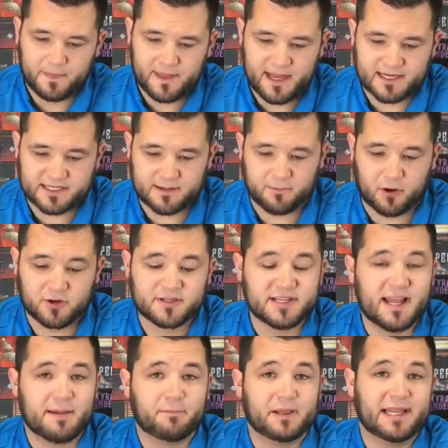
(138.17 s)
It's the person
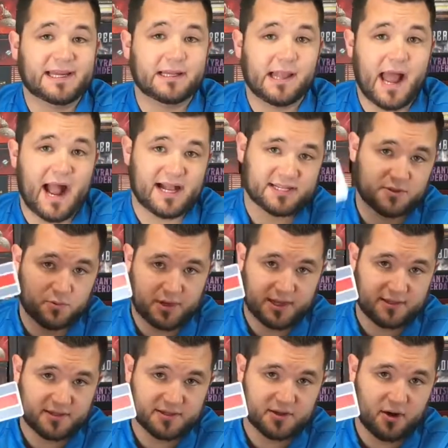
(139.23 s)
that played last will
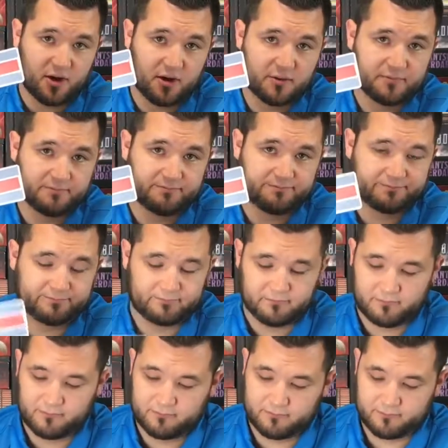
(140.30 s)
get this card.
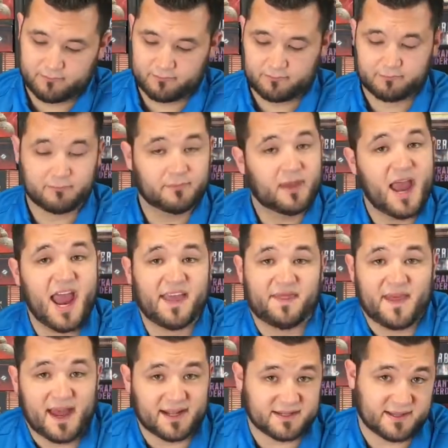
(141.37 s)
And
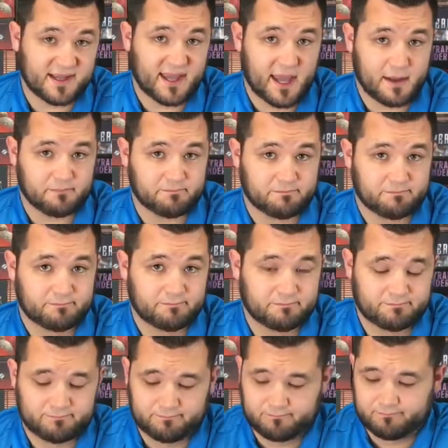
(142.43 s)
that is the game.
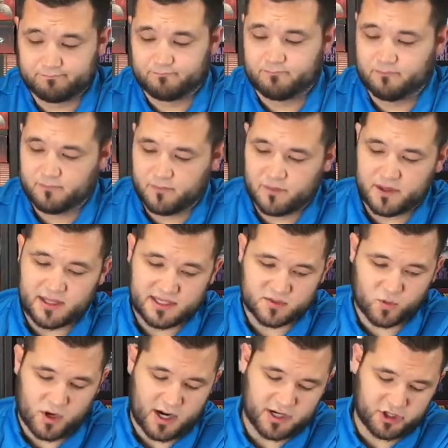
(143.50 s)
These
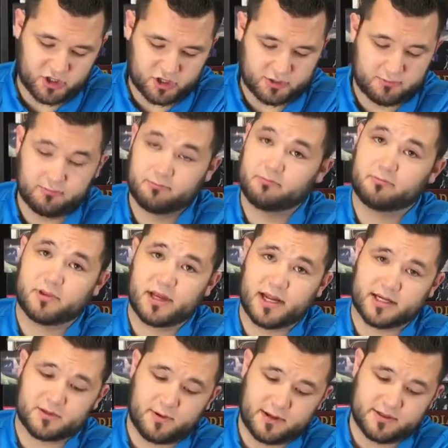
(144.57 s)
wash. The
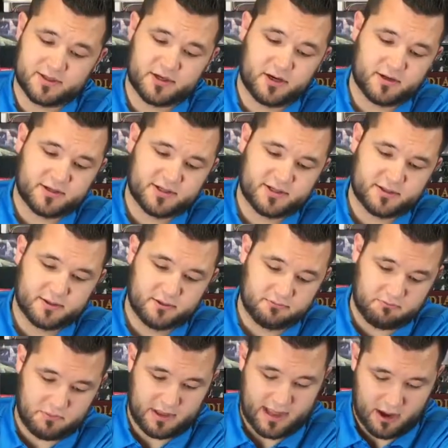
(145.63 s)
next round starts.
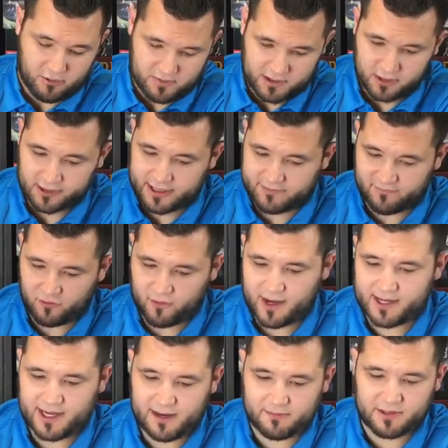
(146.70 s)
That would be looking for red
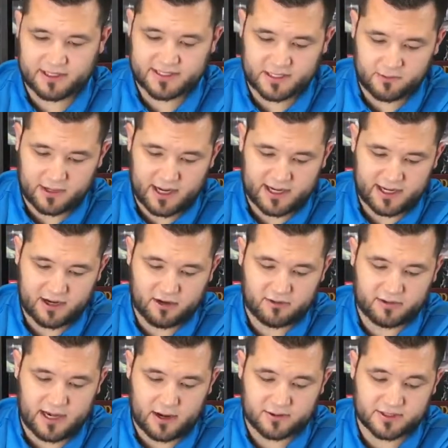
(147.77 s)
again. Let's say we got here.
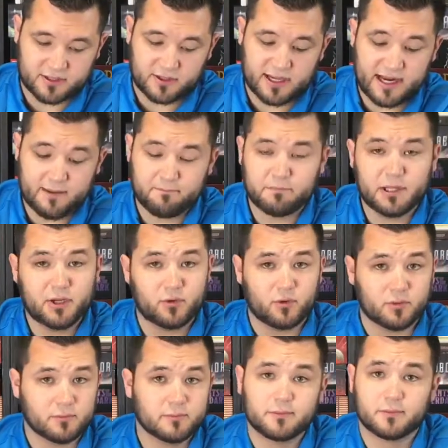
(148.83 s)
Now it's looking at blue.
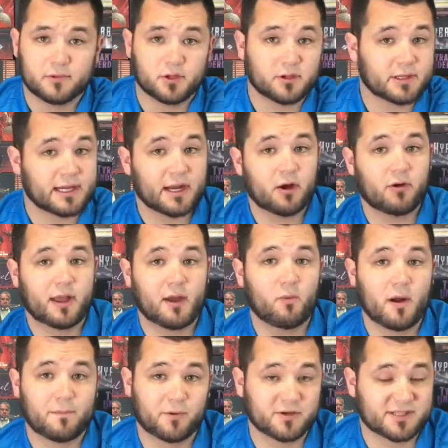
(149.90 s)
Looking, okay,
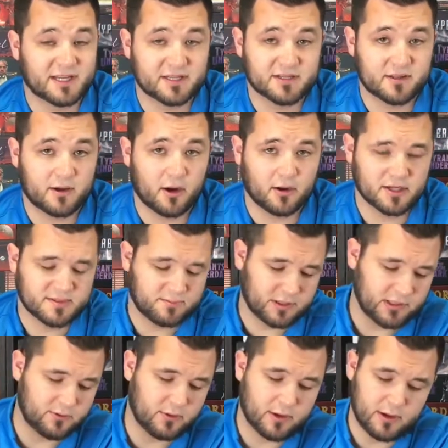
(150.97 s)
what percentage of the card is
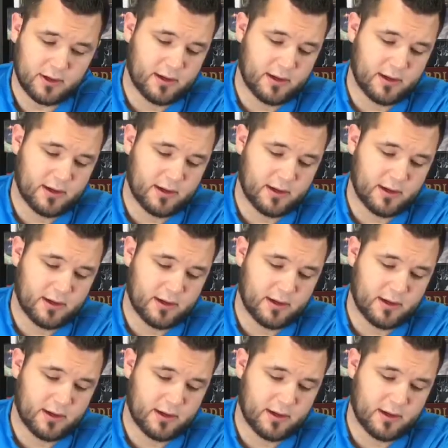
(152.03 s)
blue?